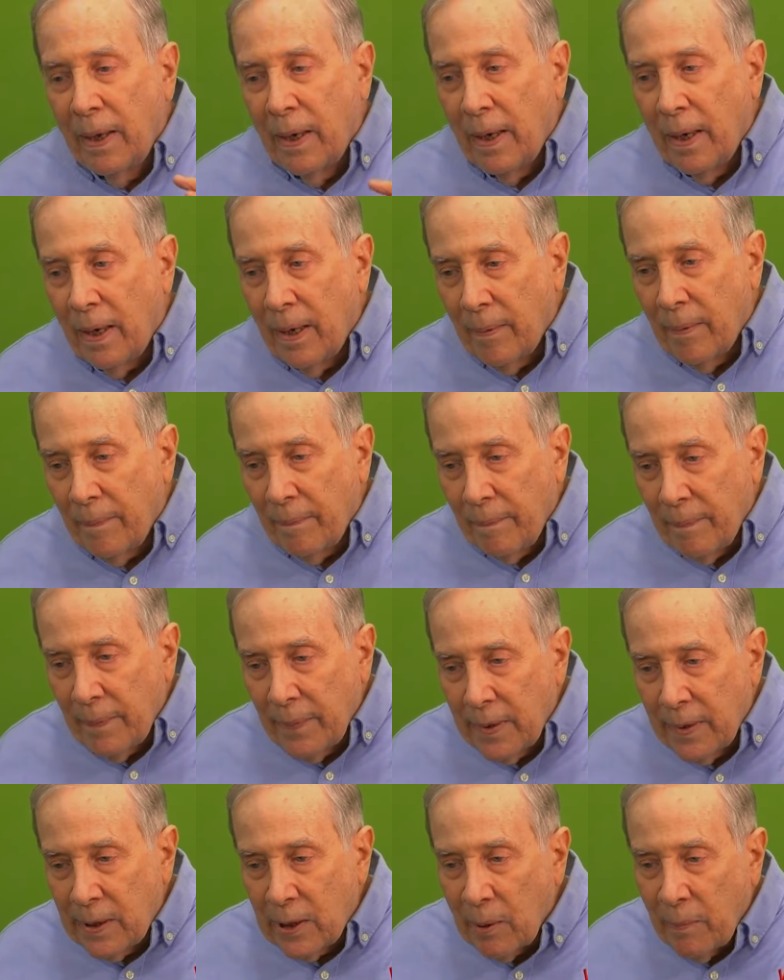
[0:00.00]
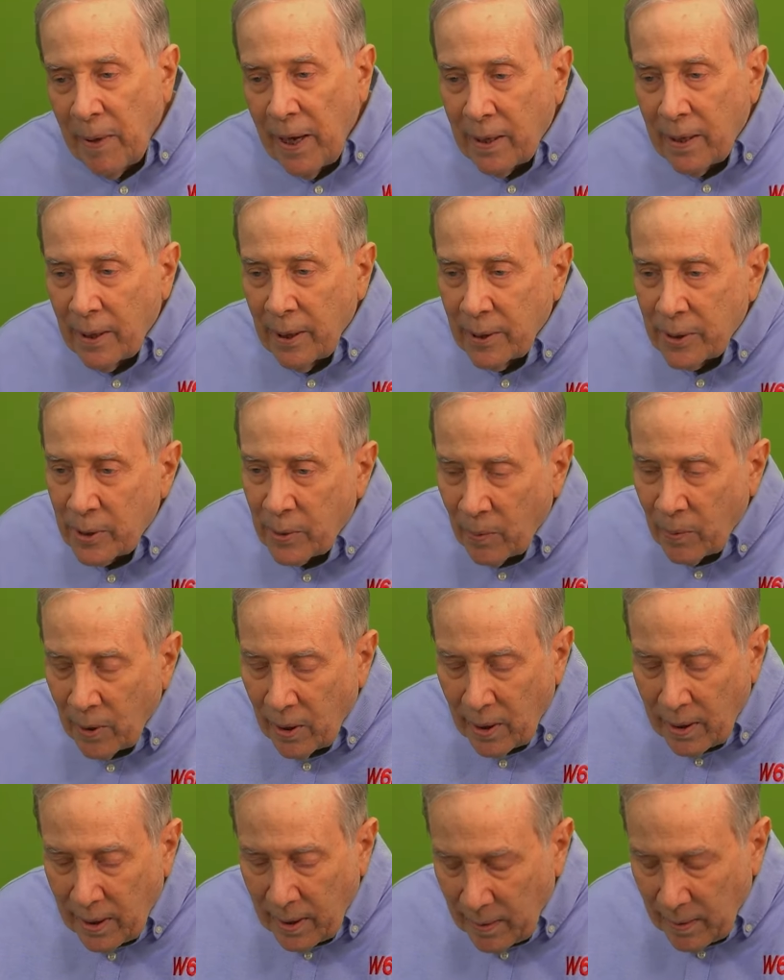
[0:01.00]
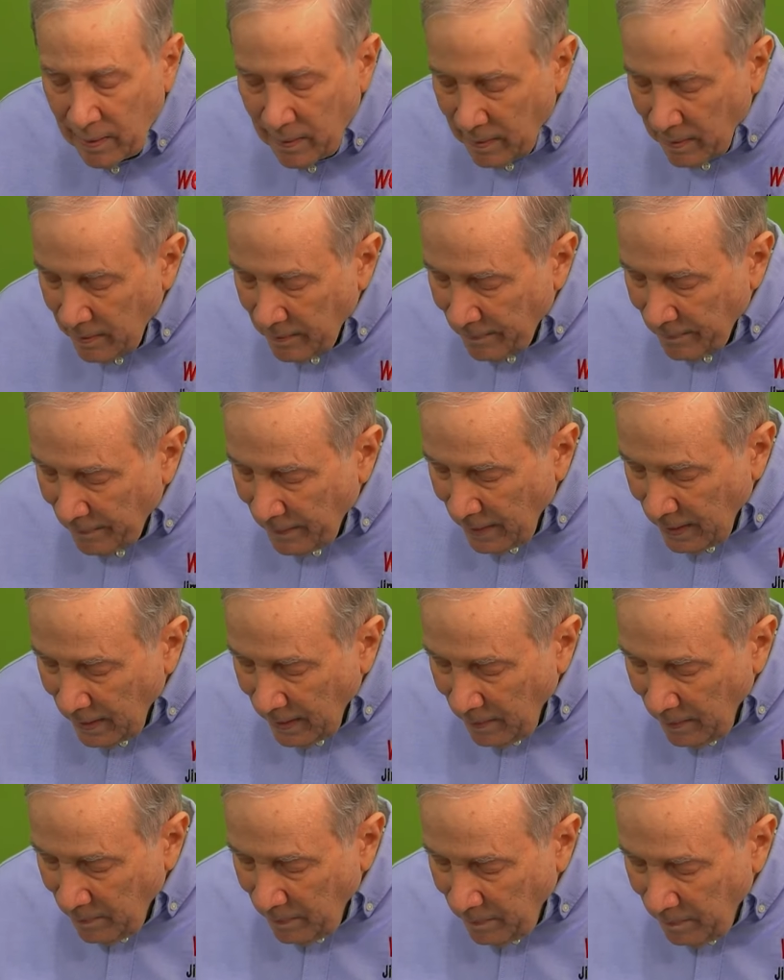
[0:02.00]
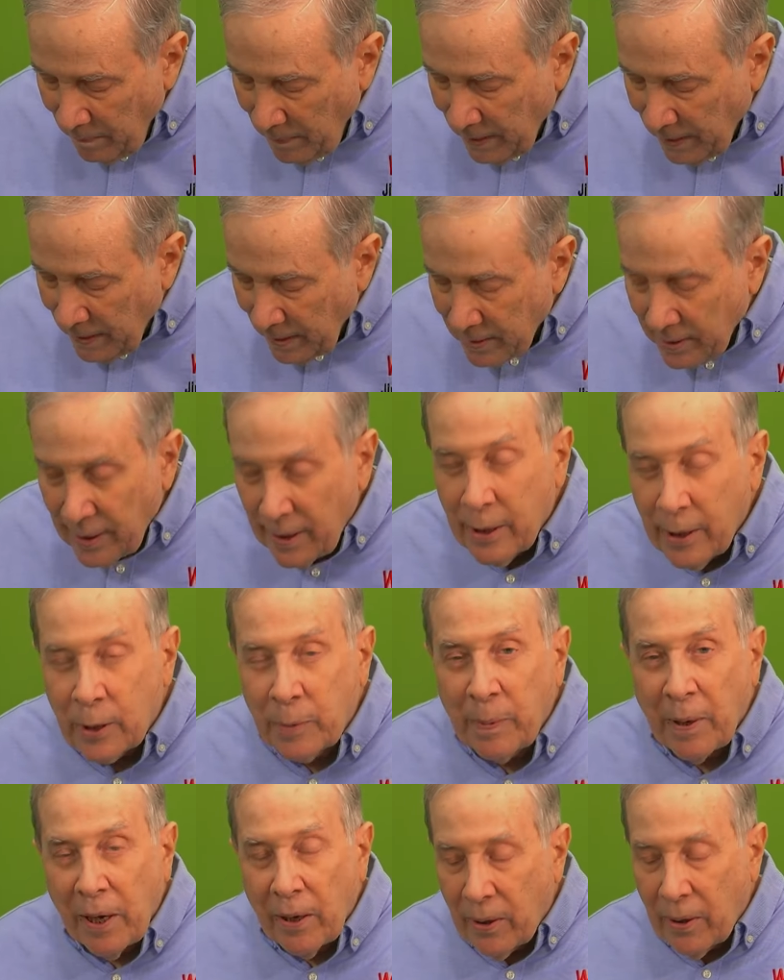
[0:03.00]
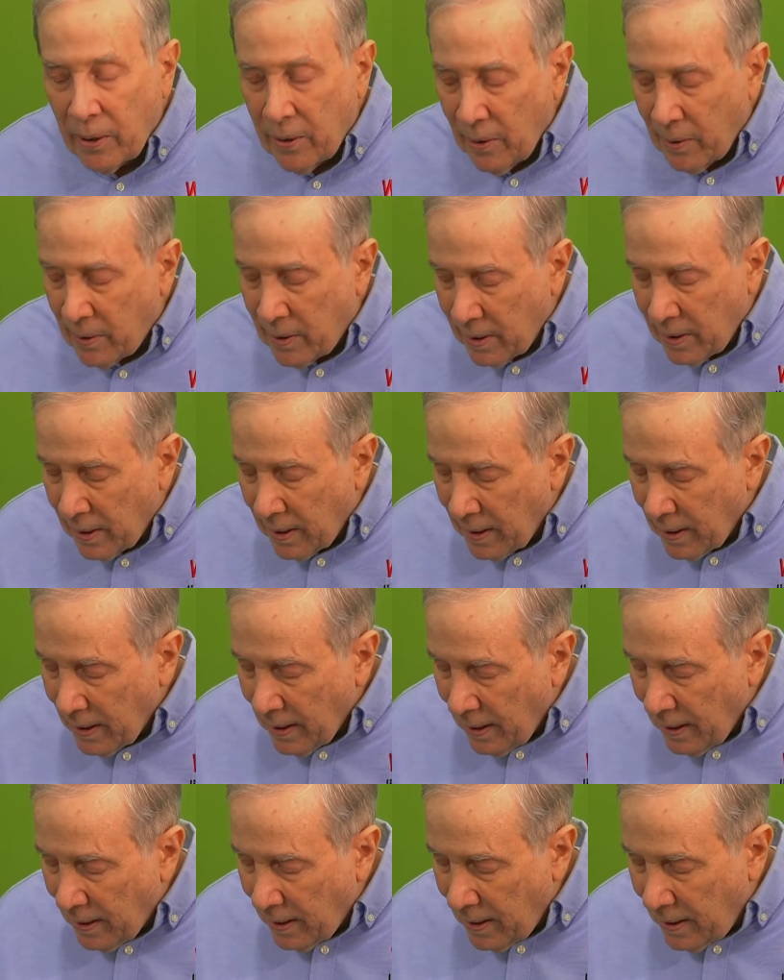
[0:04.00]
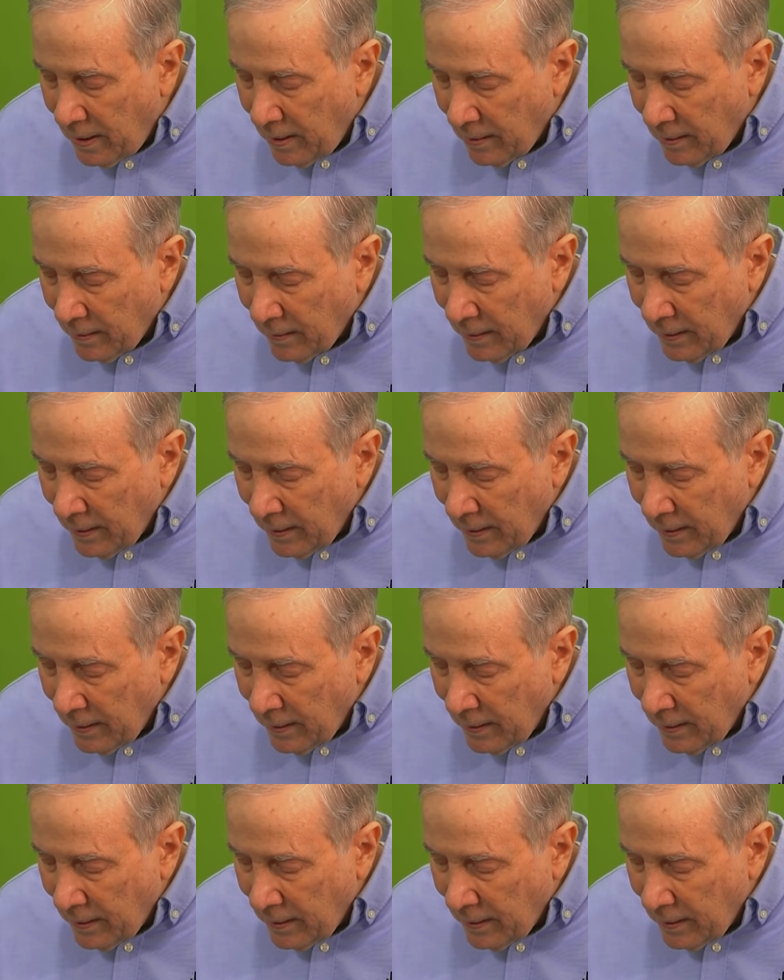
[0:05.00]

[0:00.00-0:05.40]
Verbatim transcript: um, to make this work, because it is powder coated, I